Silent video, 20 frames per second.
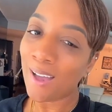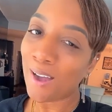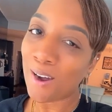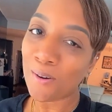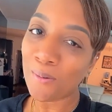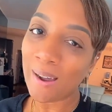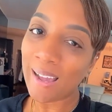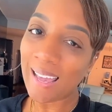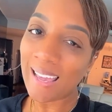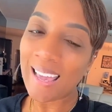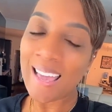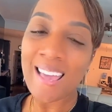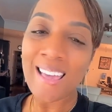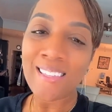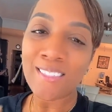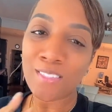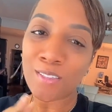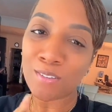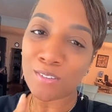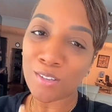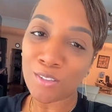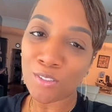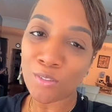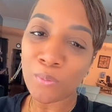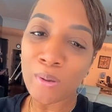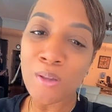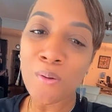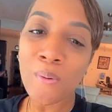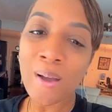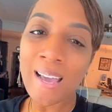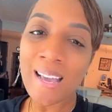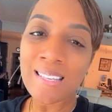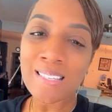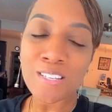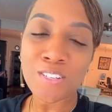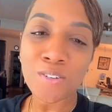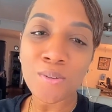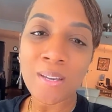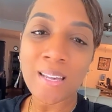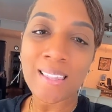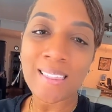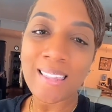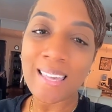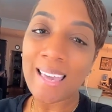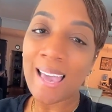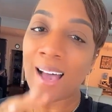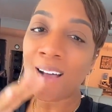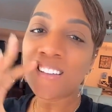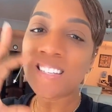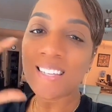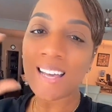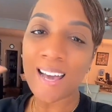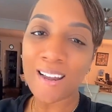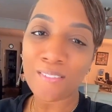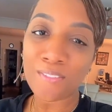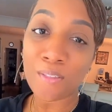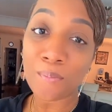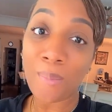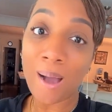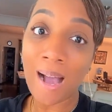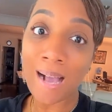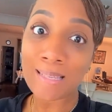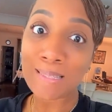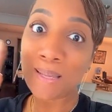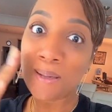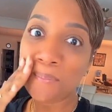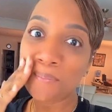All right, those are three ways that you can think outside of the box